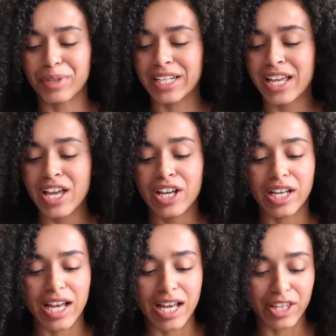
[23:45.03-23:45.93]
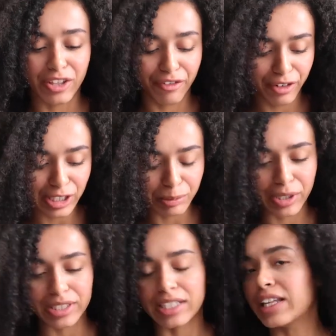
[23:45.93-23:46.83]
But the first
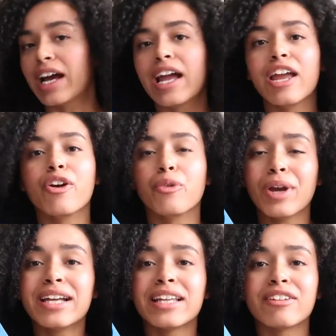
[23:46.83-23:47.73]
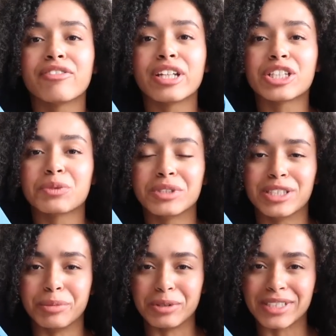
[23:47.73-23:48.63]
book that I read and finished was
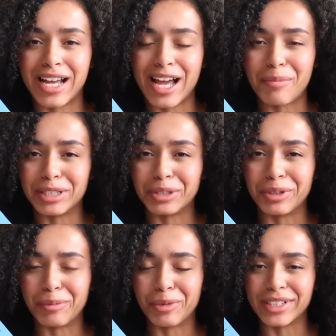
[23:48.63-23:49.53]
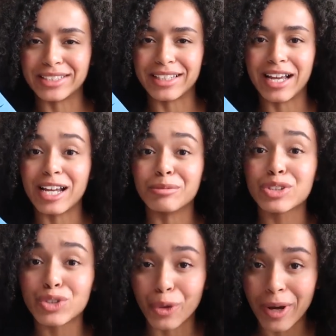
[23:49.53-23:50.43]
The Bluest Eye by Toni Morrison. I'm
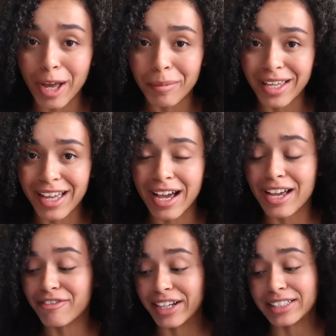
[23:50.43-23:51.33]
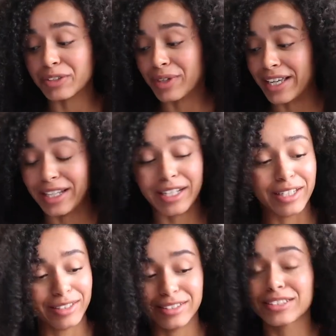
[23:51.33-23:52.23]
so happy I finally
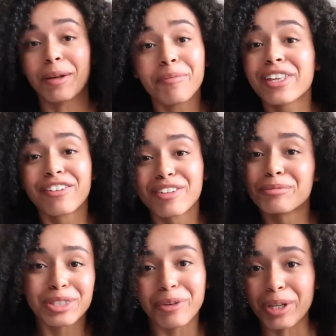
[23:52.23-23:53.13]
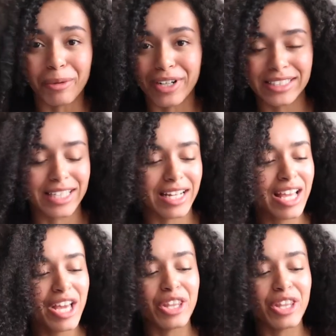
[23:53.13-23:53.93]
read something from Toni Morrison.